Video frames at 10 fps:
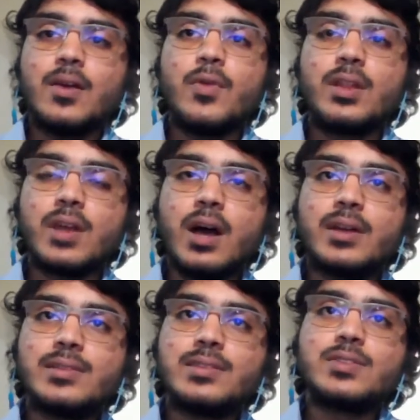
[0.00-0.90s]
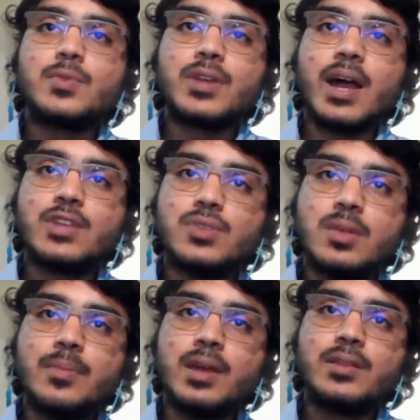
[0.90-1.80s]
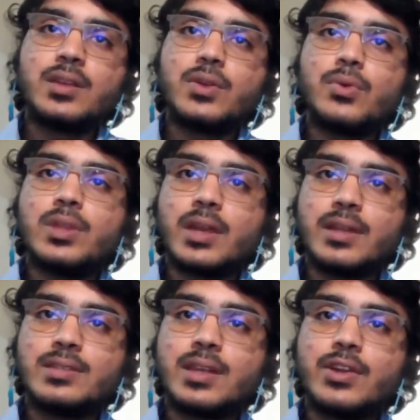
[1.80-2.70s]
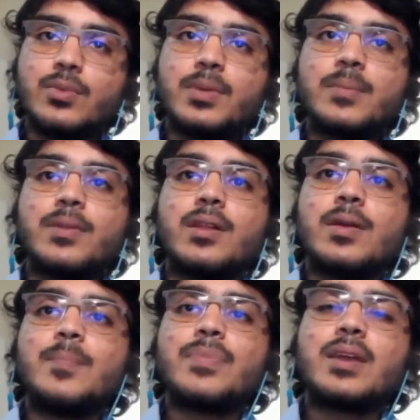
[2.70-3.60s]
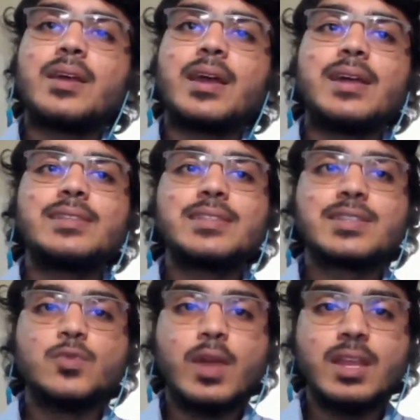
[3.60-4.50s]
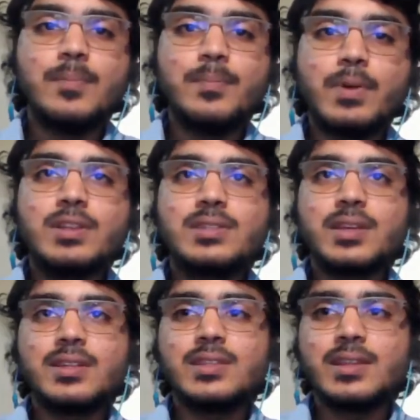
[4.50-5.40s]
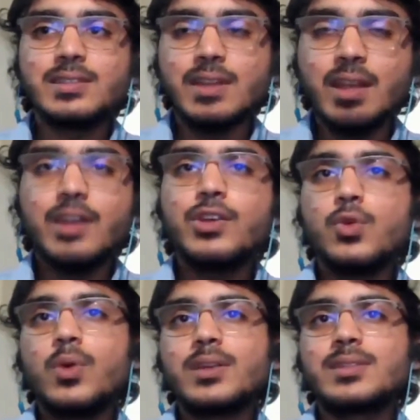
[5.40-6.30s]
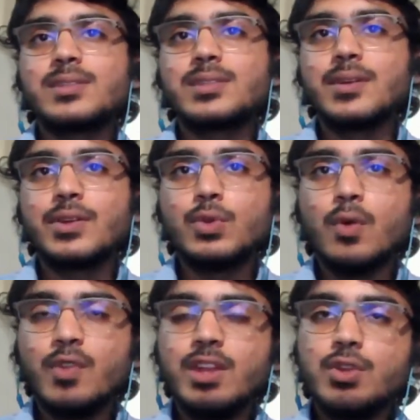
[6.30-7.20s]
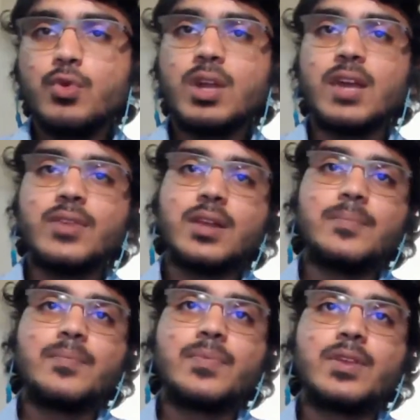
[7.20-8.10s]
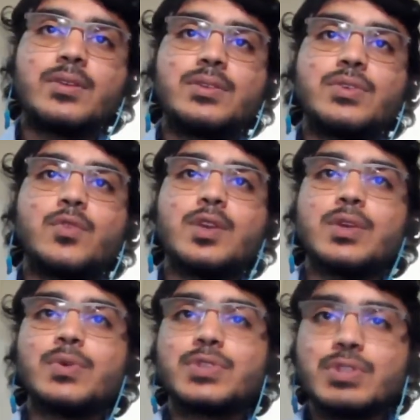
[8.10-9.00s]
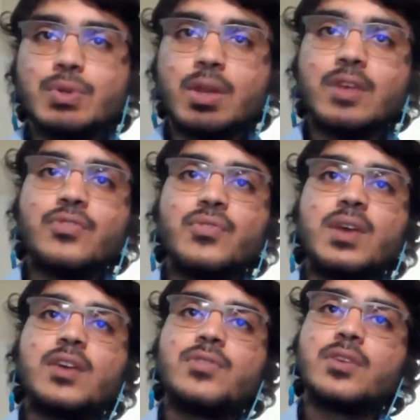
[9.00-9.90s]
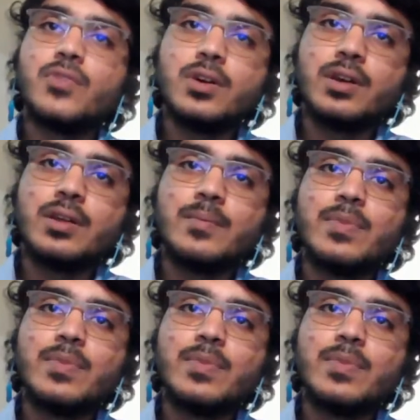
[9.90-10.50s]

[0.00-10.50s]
where the artisans would actually make their clothing and sell it to people. Hence, it's very pers- it's it's related to us to a very root level. So we used to live where we worked.